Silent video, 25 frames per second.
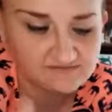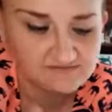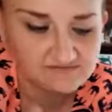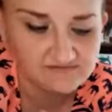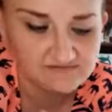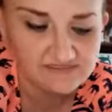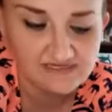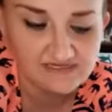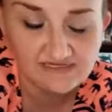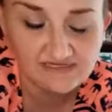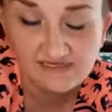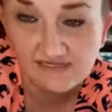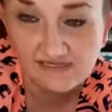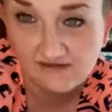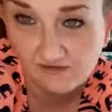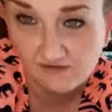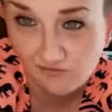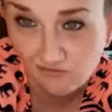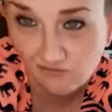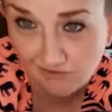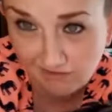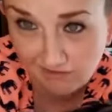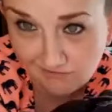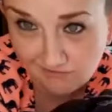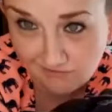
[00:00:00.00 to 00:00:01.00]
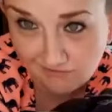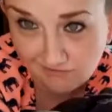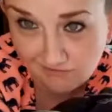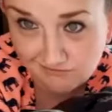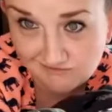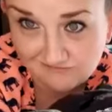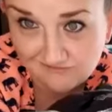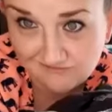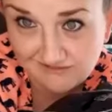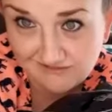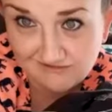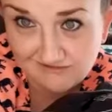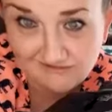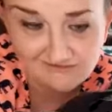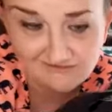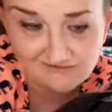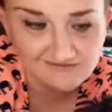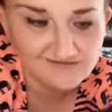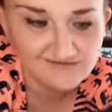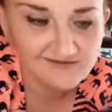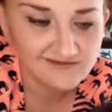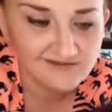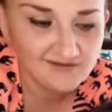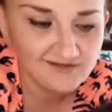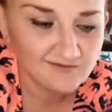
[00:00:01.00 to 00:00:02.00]
I can't quite use them yet,
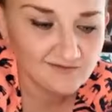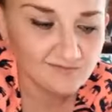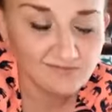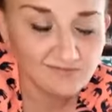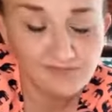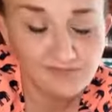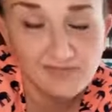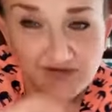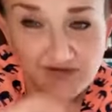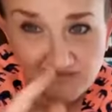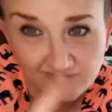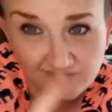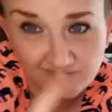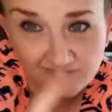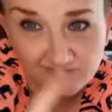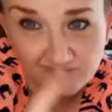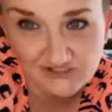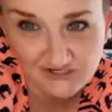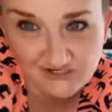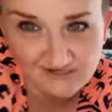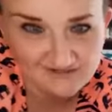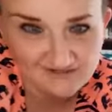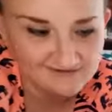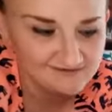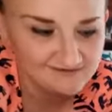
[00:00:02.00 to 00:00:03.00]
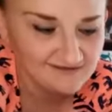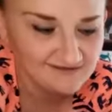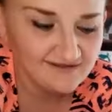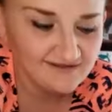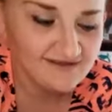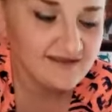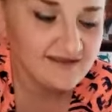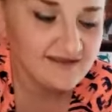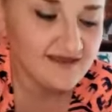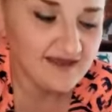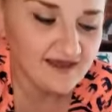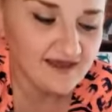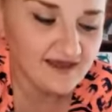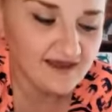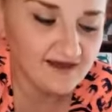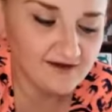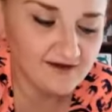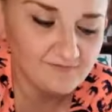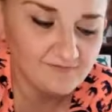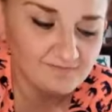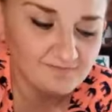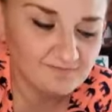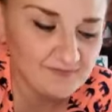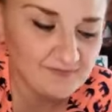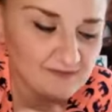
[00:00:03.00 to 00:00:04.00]
but I'm trying.
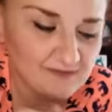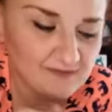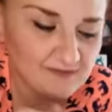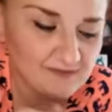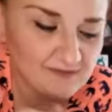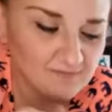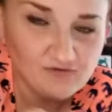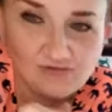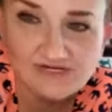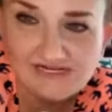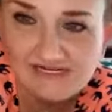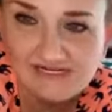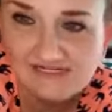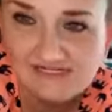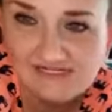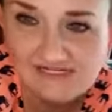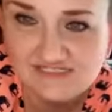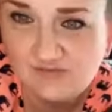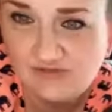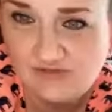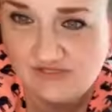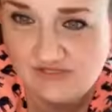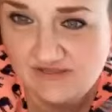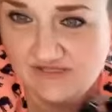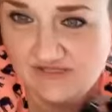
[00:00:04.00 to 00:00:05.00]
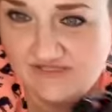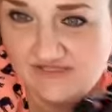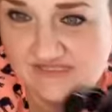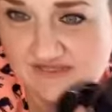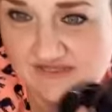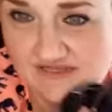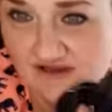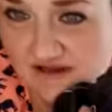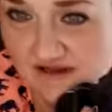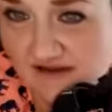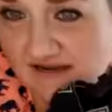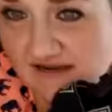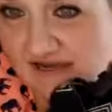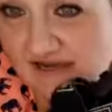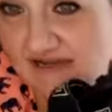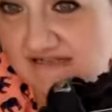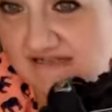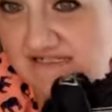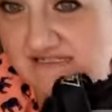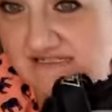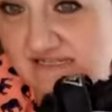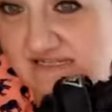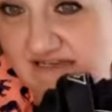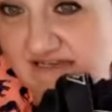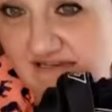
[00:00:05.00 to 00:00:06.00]
But when I had to put this on, I had
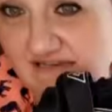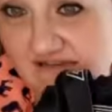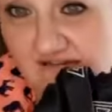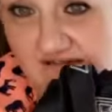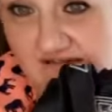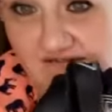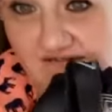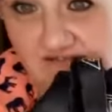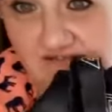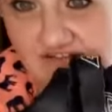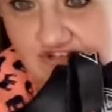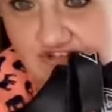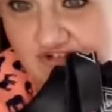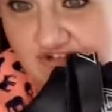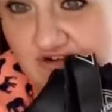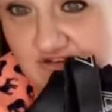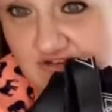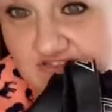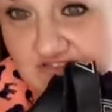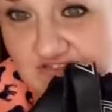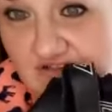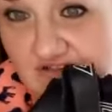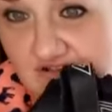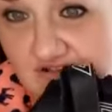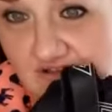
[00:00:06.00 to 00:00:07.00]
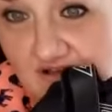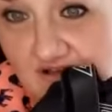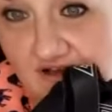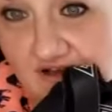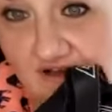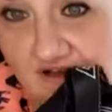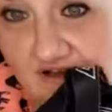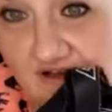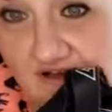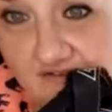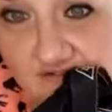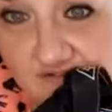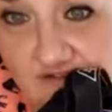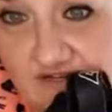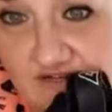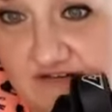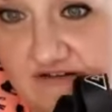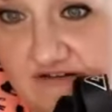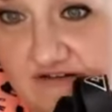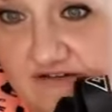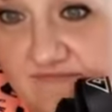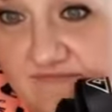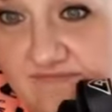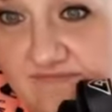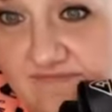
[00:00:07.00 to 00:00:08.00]
to take the trucks all off
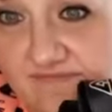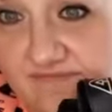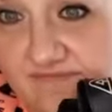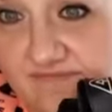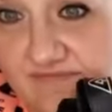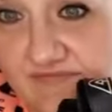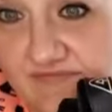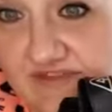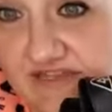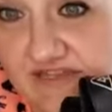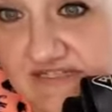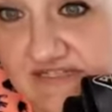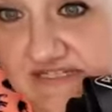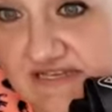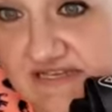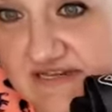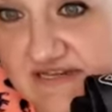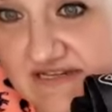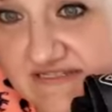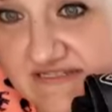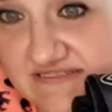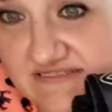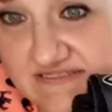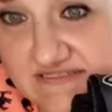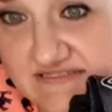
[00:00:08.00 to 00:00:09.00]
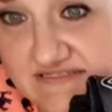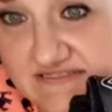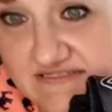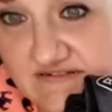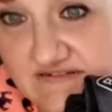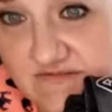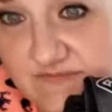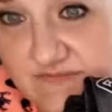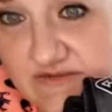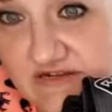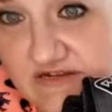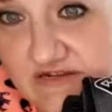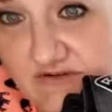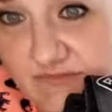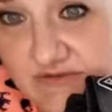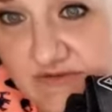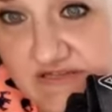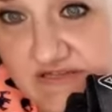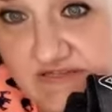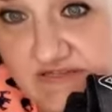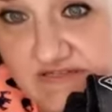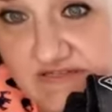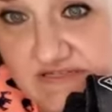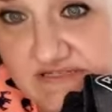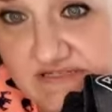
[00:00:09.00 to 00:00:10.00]
because it has this little metal
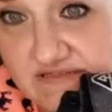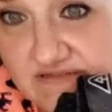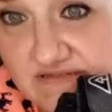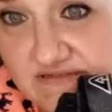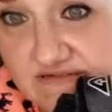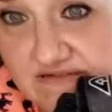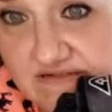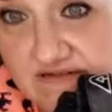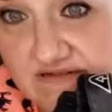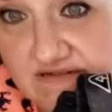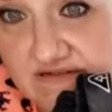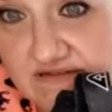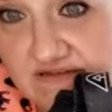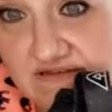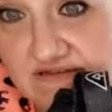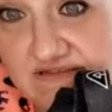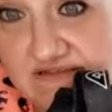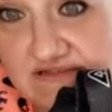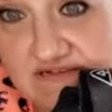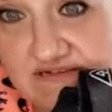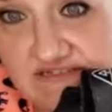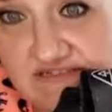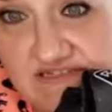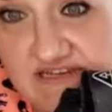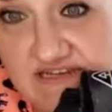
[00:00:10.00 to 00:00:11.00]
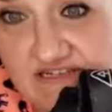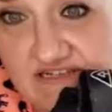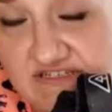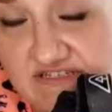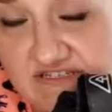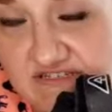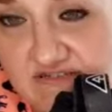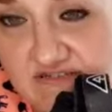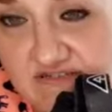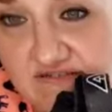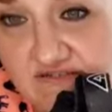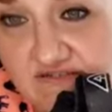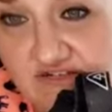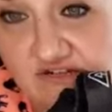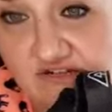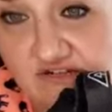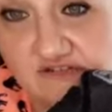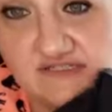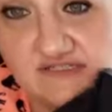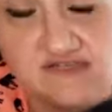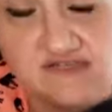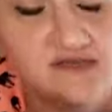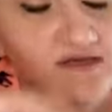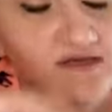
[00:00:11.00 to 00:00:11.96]
piece that attaches to the trucks.